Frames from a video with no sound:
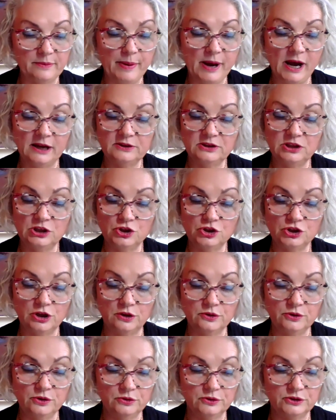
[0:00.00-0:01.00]
the parties
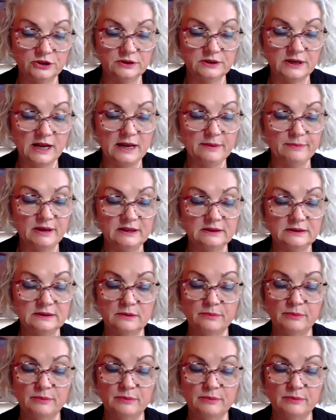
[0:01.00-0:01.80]
shall use the name and